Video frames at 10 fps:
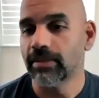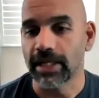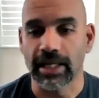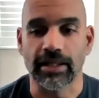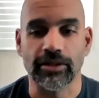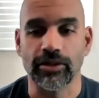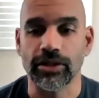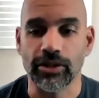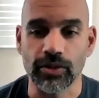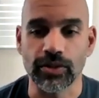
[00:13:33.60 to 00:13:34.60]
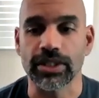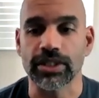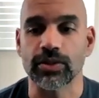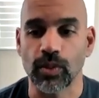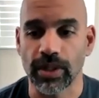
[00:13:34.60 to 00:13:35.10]
Again, you can use
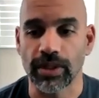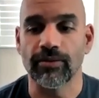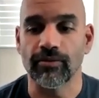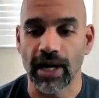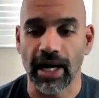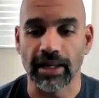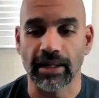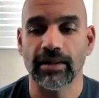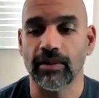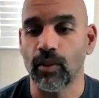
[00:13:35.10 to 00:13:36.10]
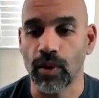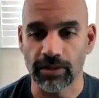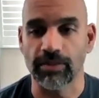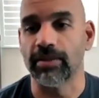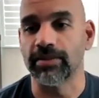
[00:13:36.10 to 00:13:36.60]
this with RAG,
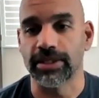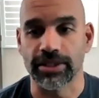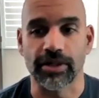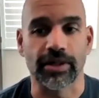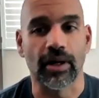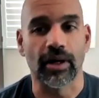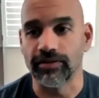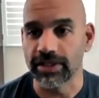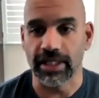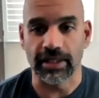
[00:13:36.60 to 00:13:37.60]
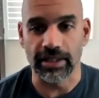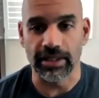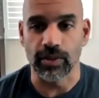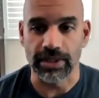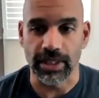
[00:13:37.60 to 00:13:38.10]
with prompt engineering. All of these
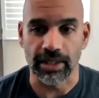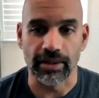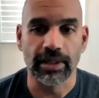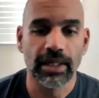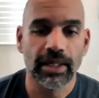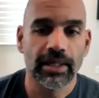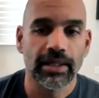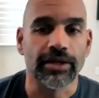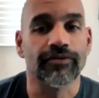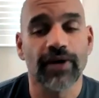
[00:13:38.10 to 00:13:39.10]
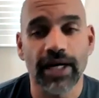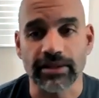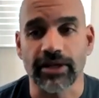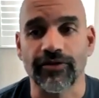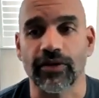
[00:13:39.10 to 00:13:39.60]
techniques work together. And
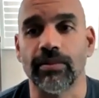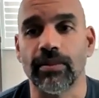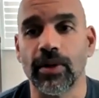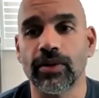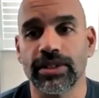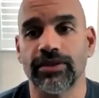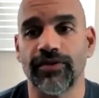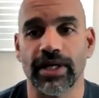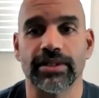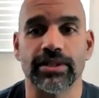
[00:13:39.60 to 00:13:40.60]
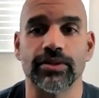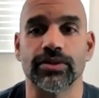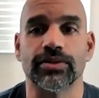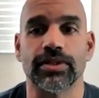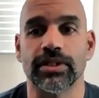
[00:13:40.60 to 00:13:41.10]
finally, for the most advanced
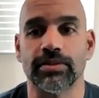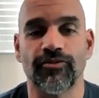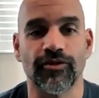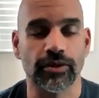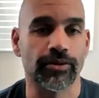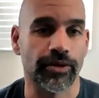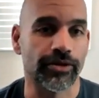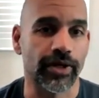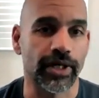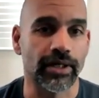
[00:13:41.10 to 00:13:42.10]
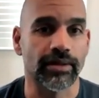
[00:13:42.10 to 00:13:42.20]
users is full pre-training.